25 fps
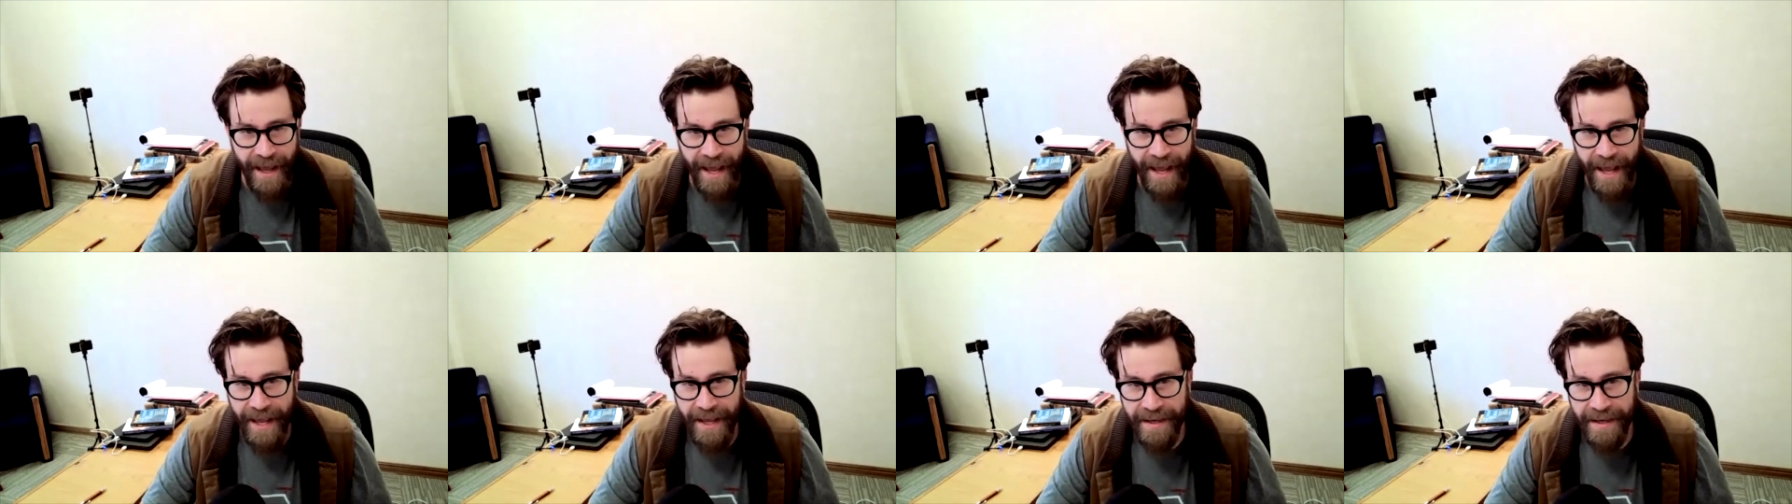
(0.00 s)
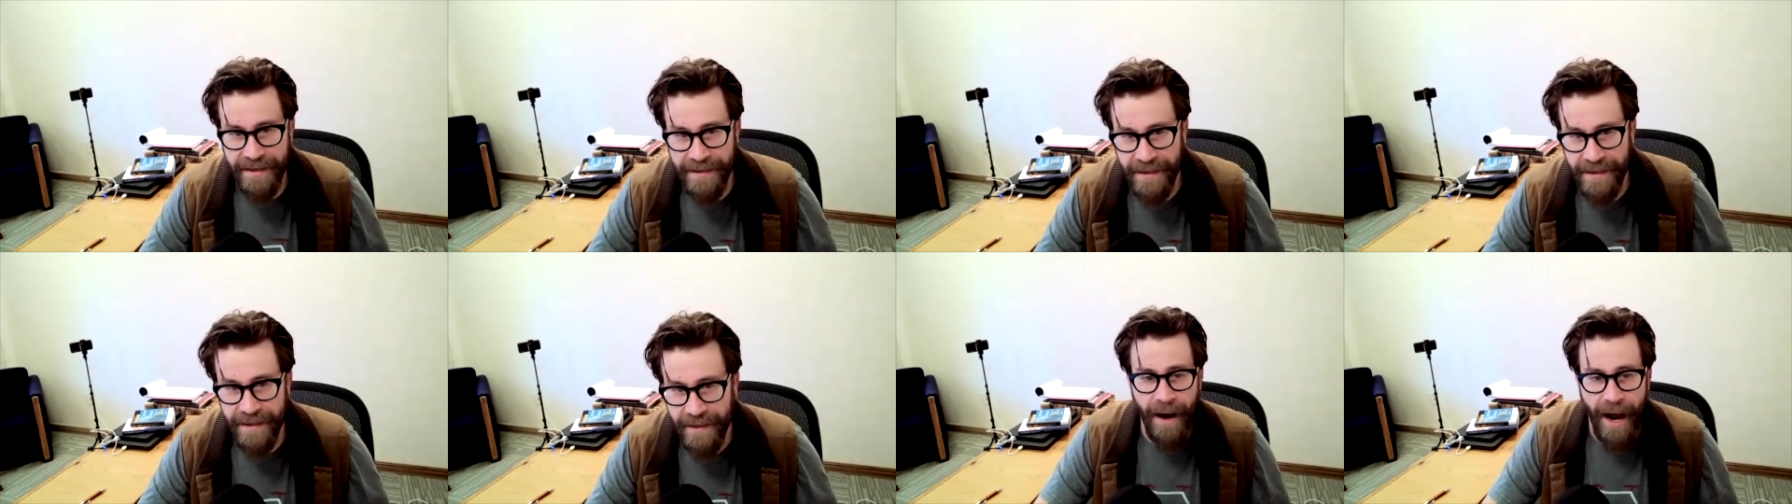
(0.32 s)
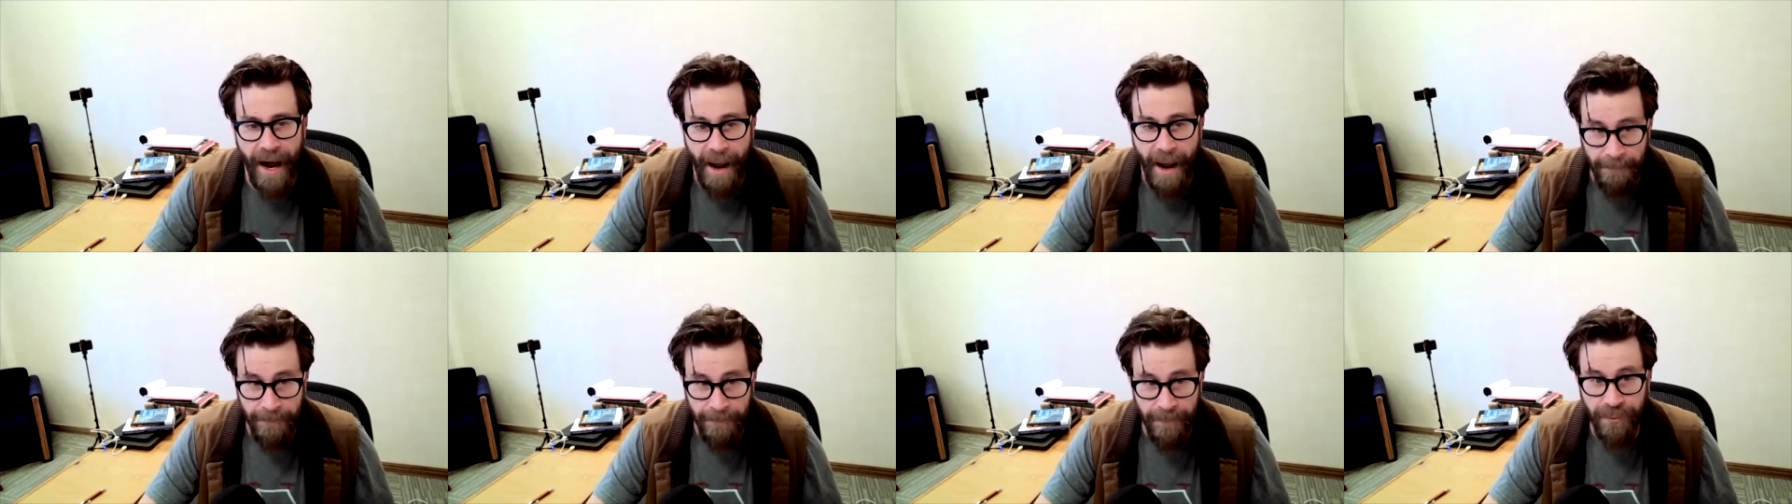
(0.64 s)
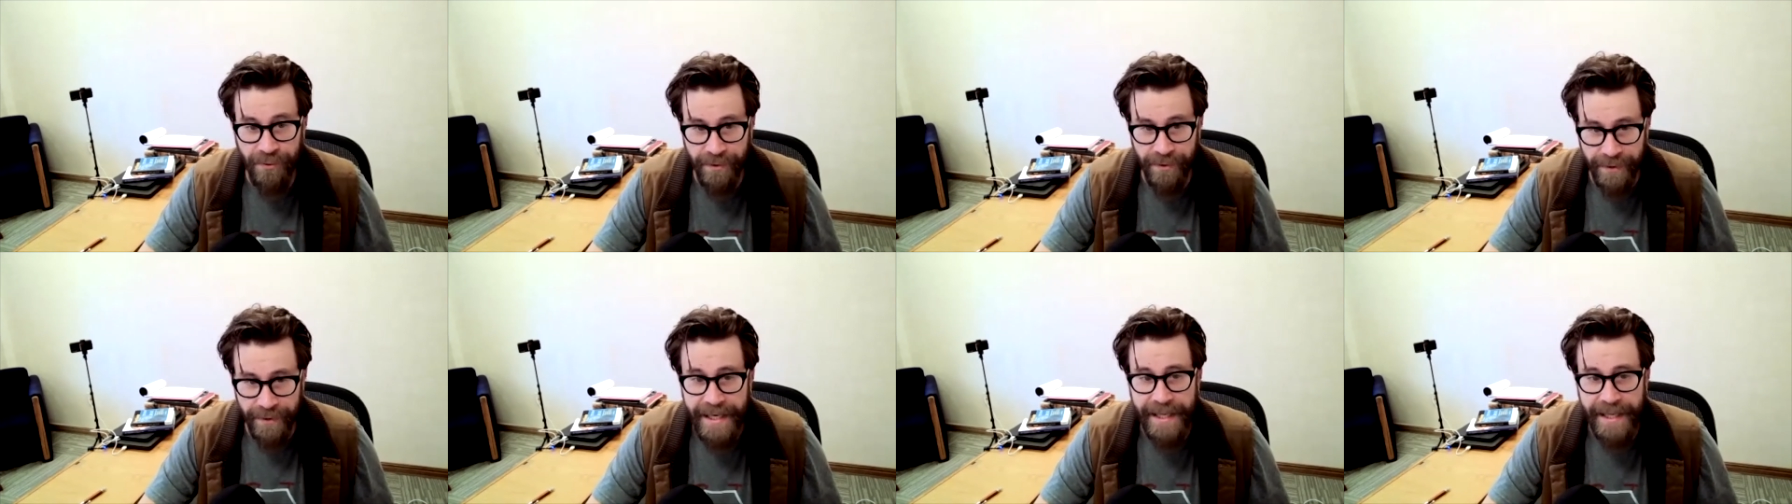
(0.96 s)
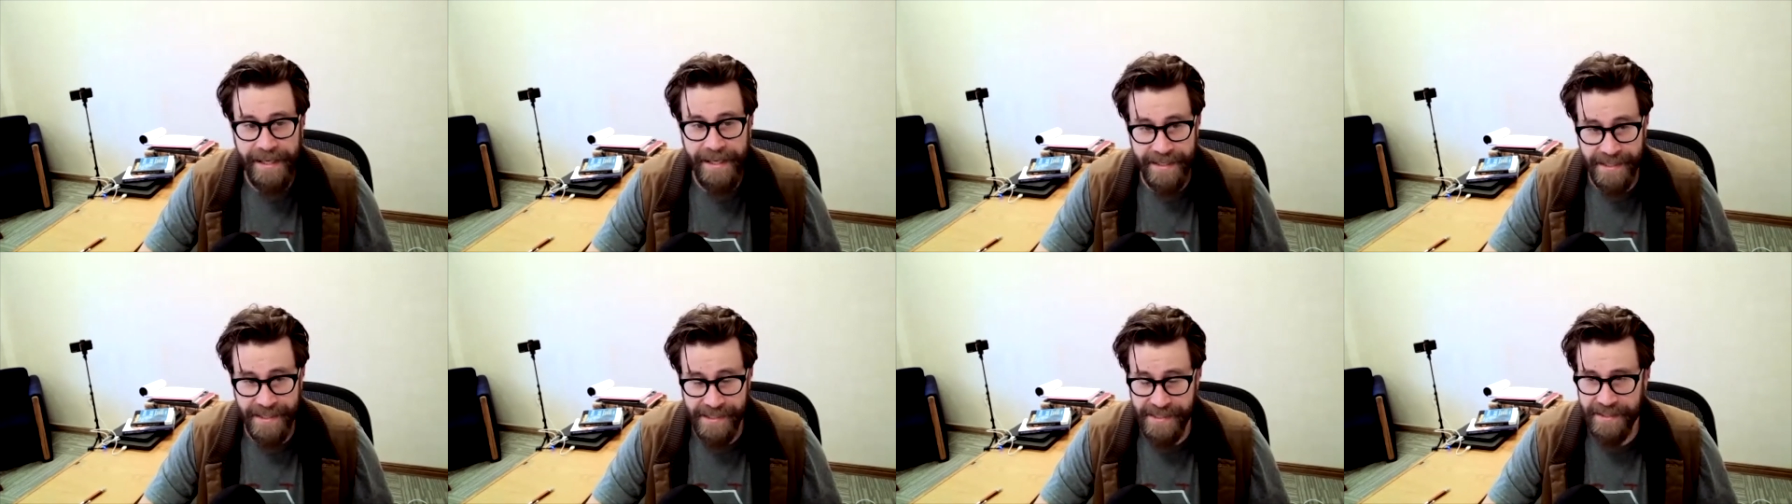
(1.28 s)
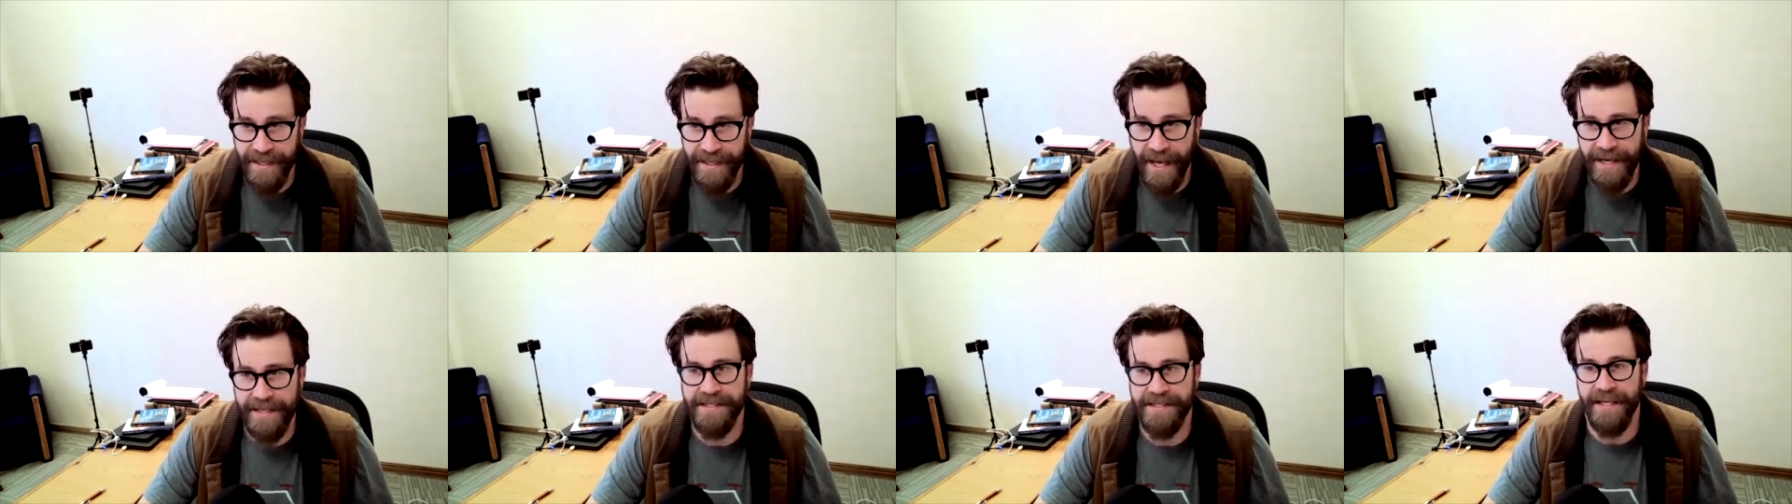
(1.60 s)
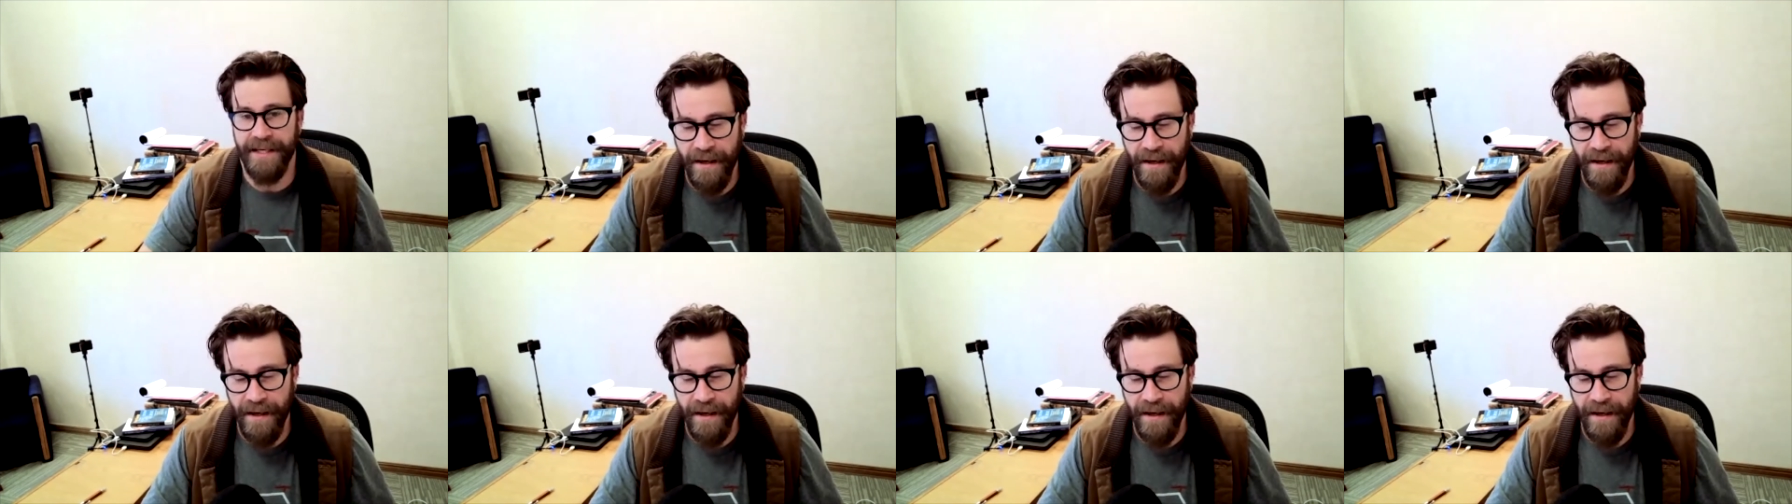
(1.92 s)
And I'm pretty dyslexic.